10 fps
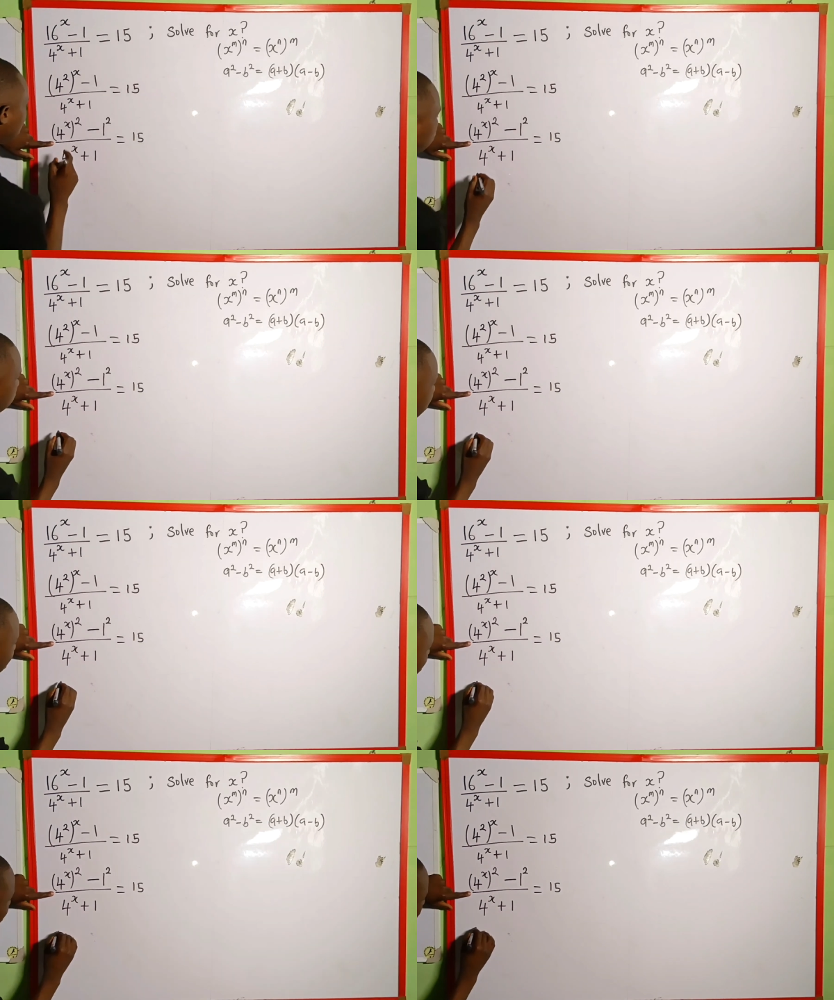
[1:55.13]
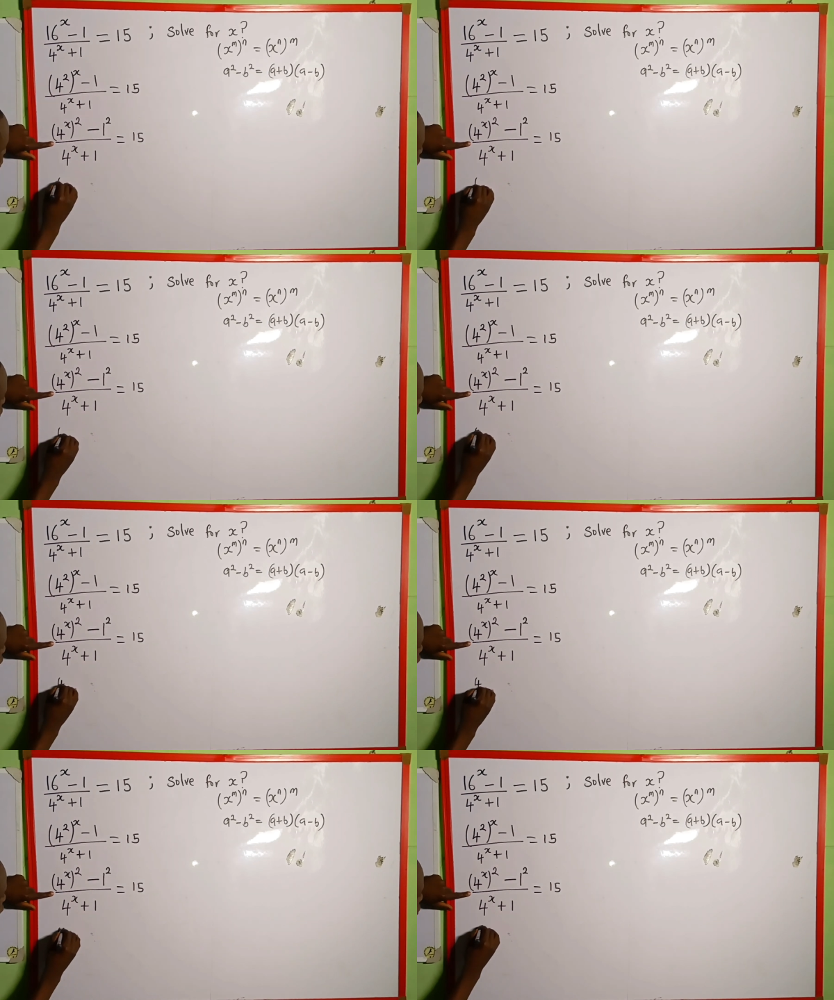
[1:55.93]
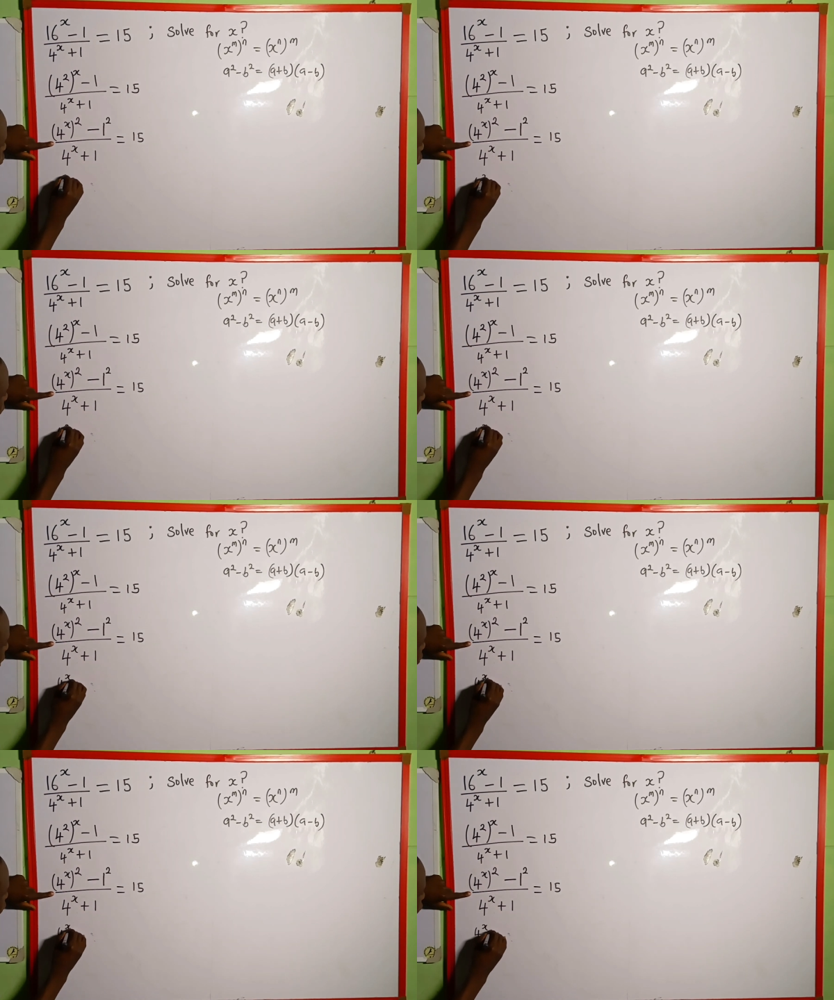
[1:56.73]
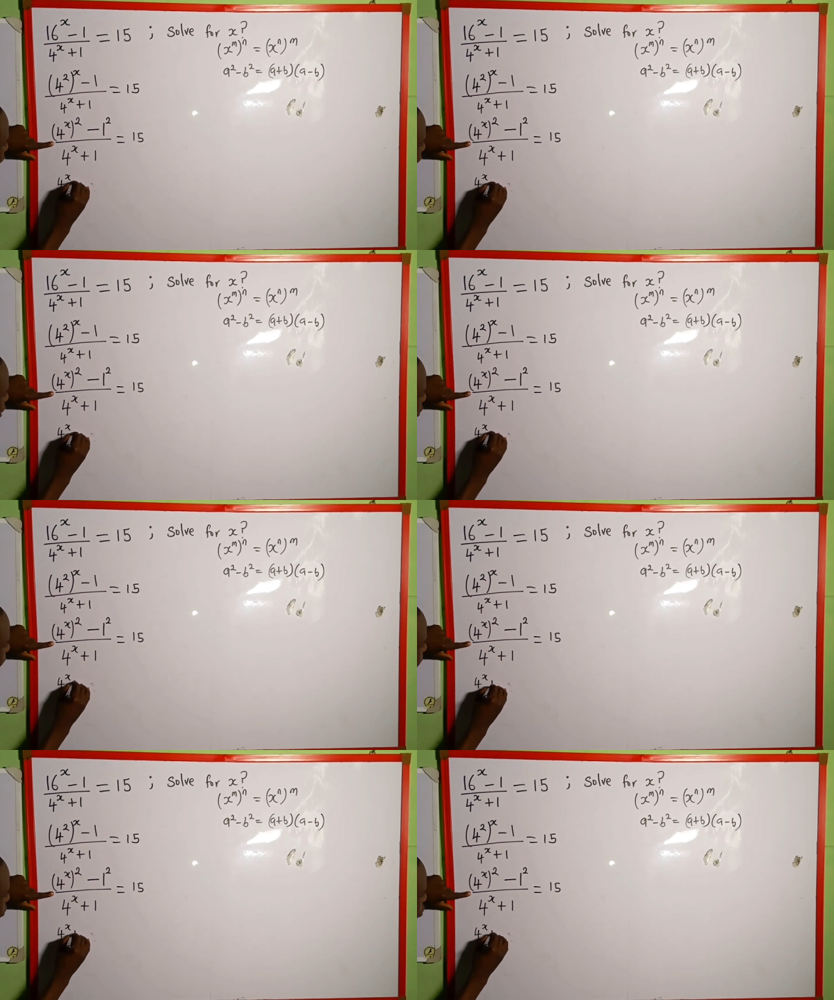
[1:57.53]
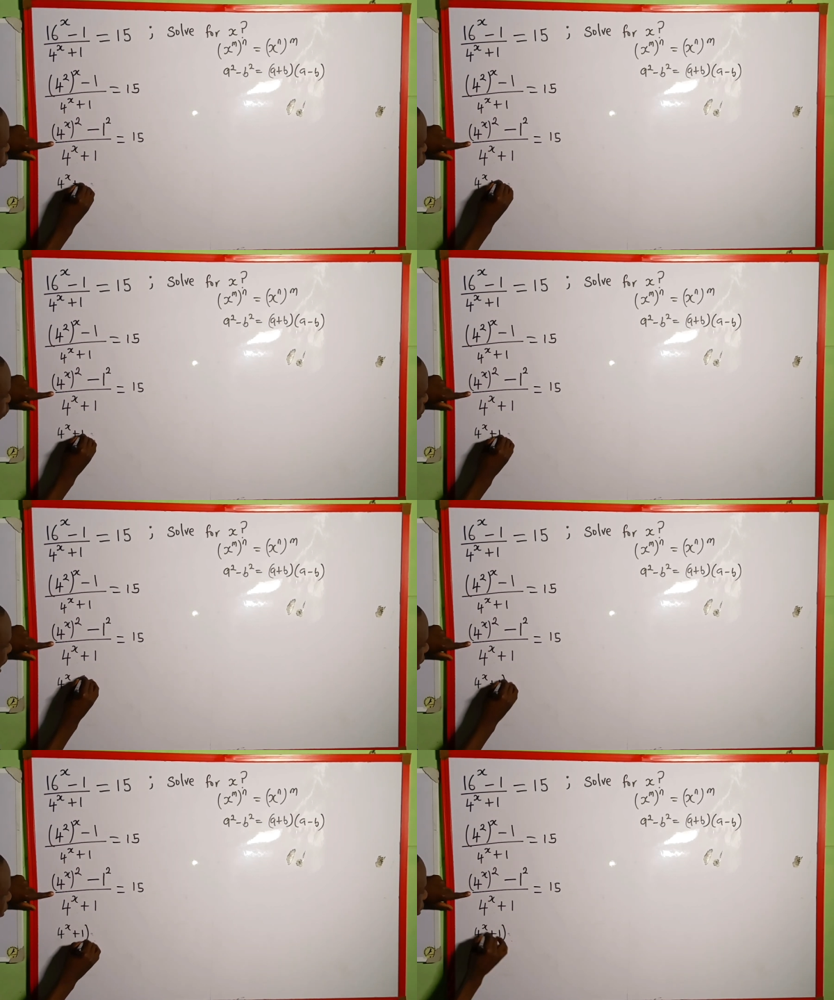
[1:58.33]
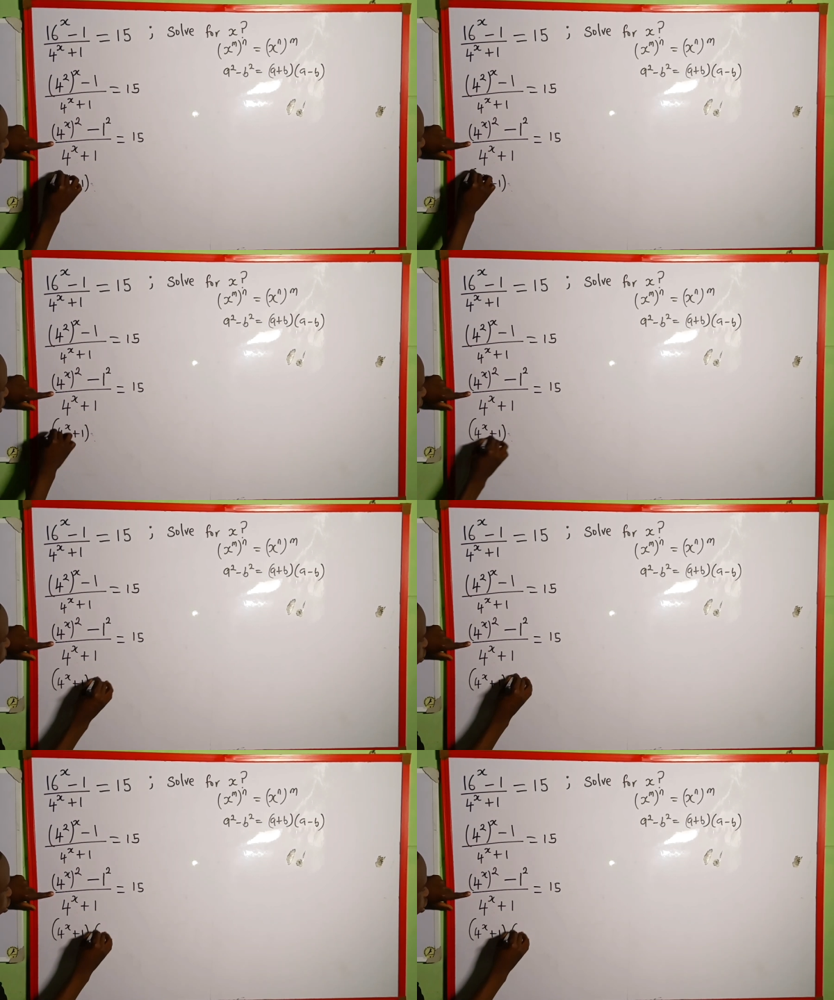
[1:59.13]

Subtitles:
[unreadable: no face in view]